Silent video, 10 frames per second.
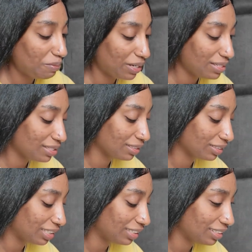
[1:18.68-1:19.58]

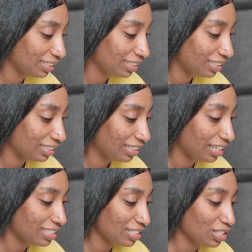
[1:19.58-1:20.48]
basically
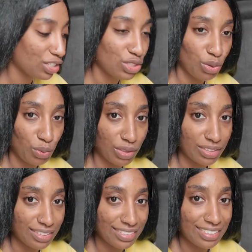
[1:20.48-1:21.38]
exists in its own
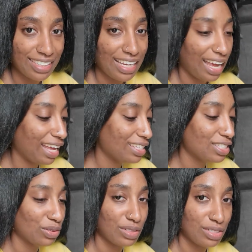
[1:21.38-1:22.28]
world, and
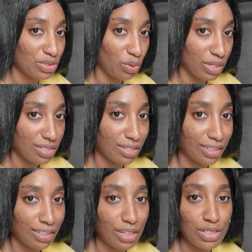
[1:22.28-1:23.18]
so does the Square
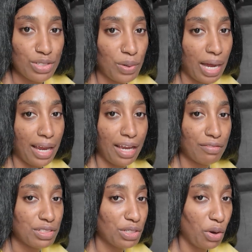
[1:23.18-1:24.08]
stock. So I have
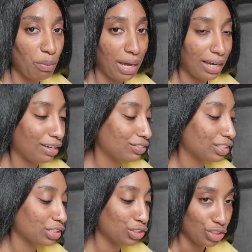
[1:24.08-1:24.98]
to go back after
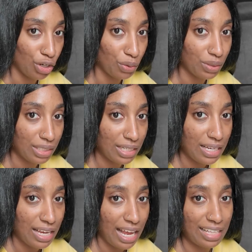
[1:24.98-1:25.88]
like a show
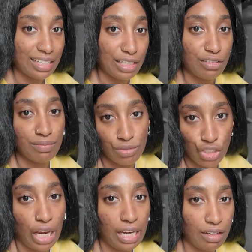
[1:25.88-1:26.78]
and like
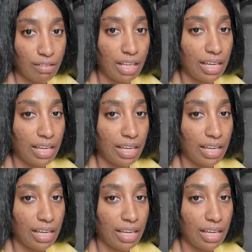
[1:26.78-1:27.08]
change,